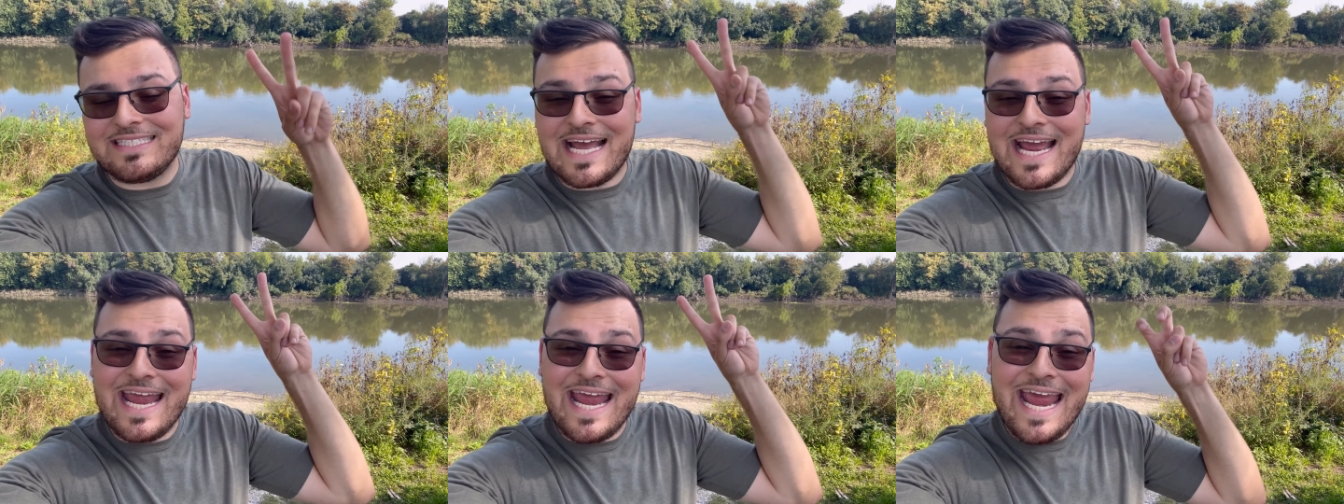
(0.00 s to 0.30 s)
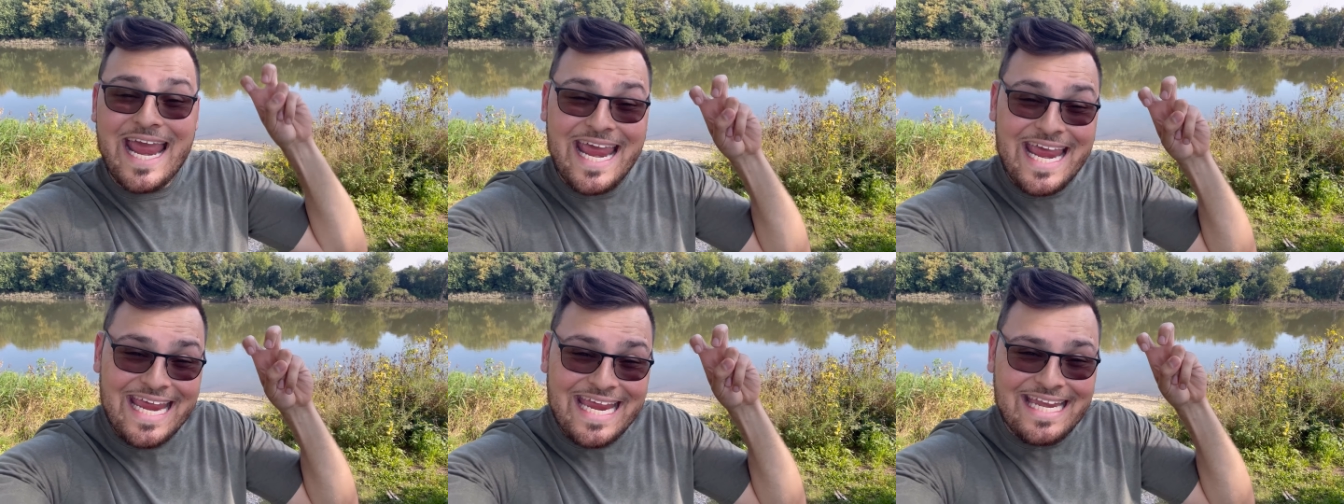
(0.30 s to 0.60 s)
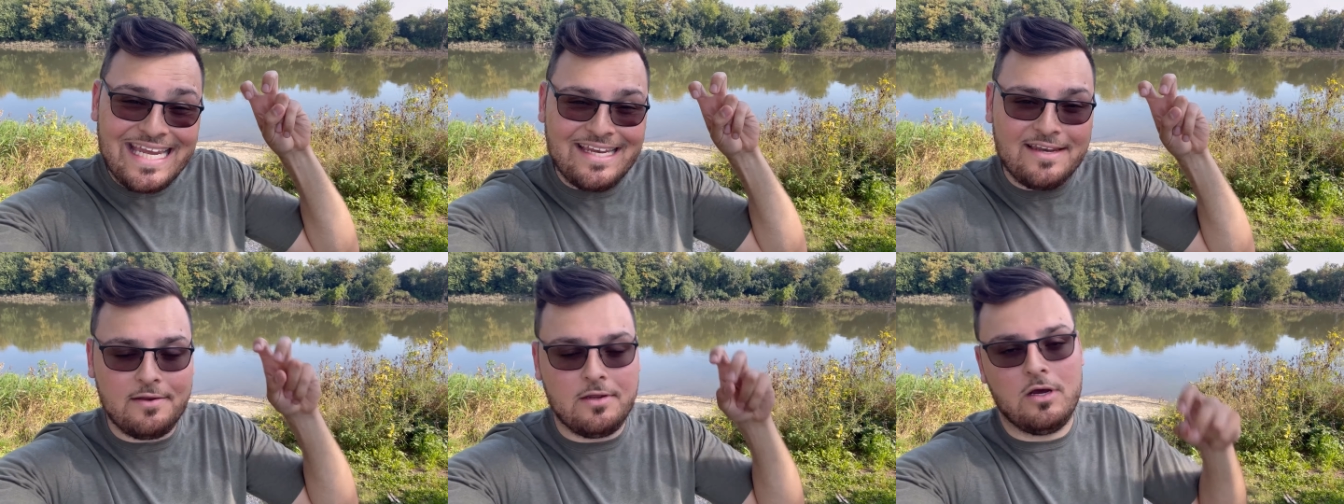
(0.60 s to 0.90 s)
I hate
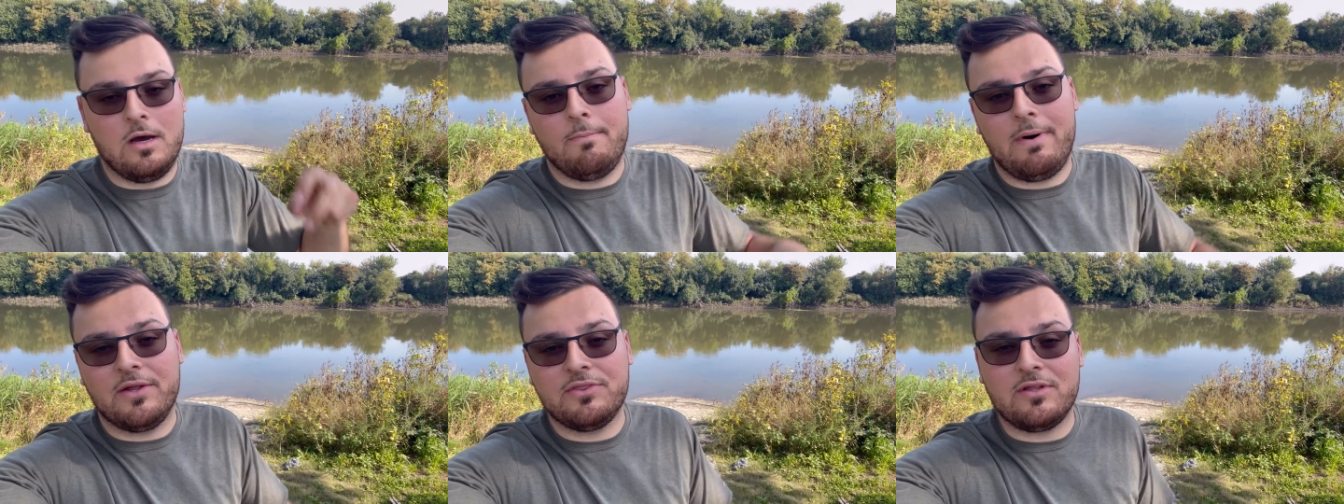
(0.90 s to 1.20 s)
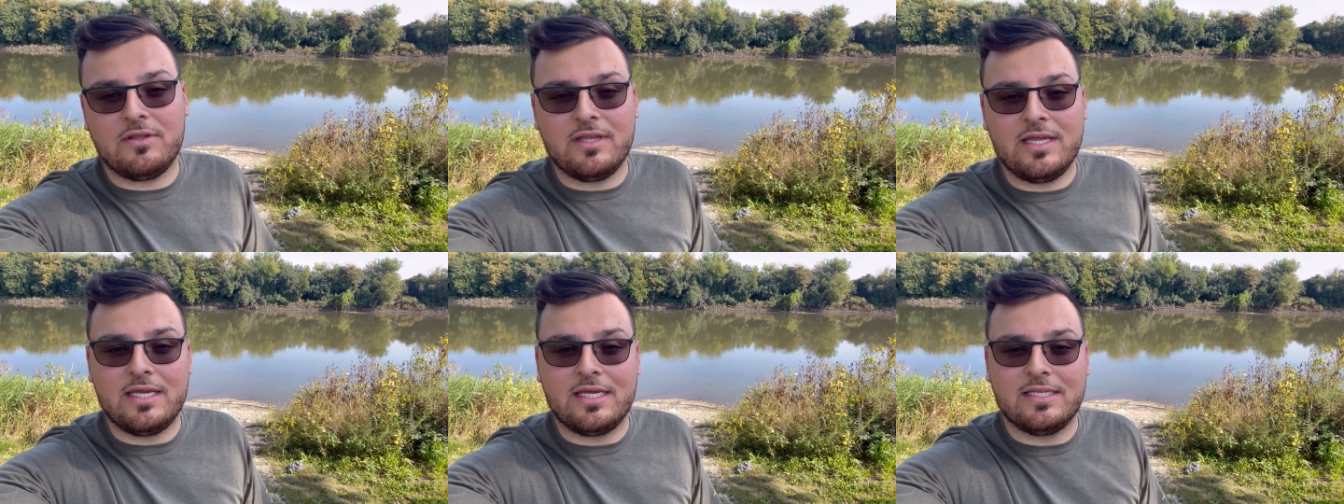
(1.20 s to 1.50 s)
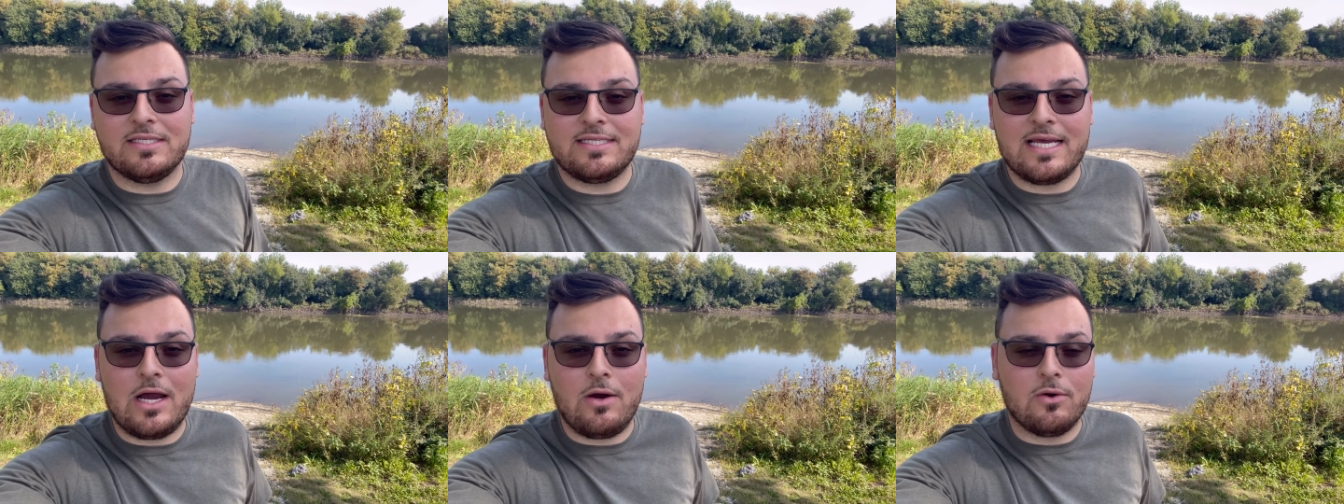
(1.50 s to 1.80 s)
about the Lincoln
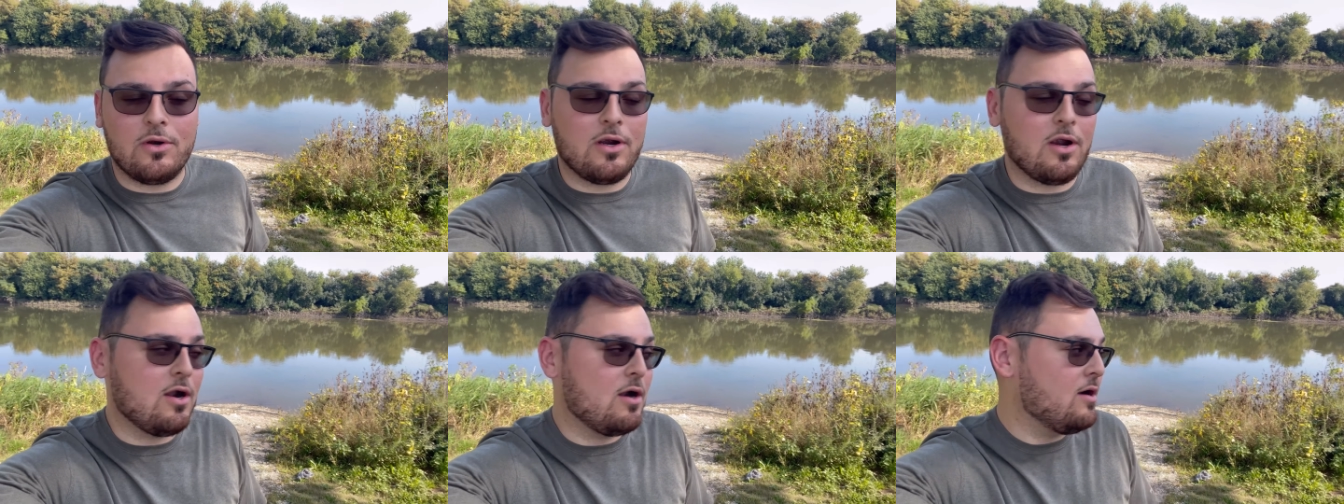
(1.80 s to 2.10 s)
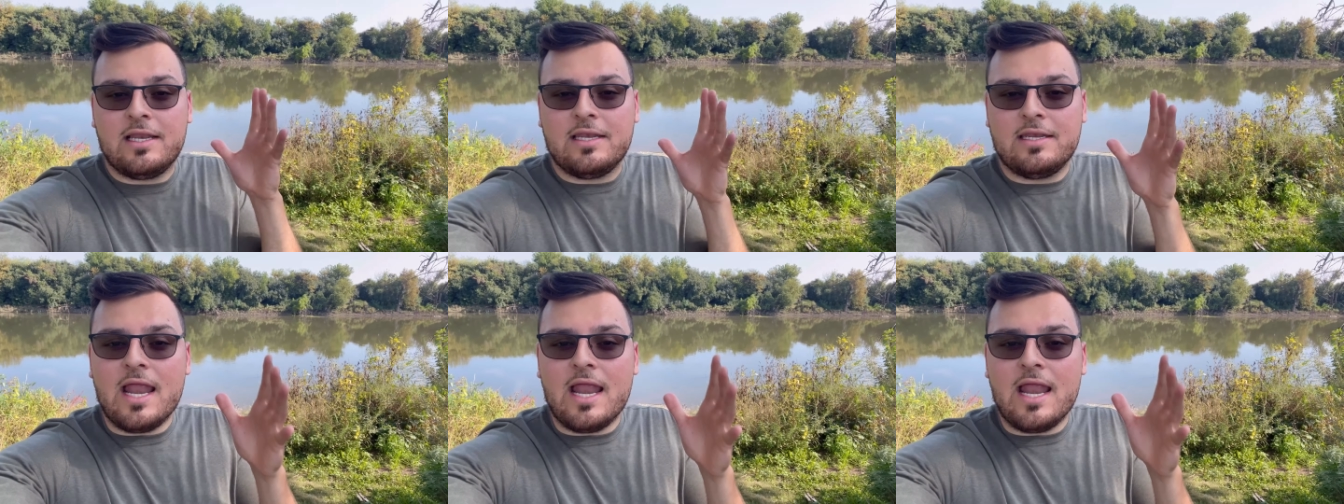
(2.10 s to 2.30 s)
Town Car.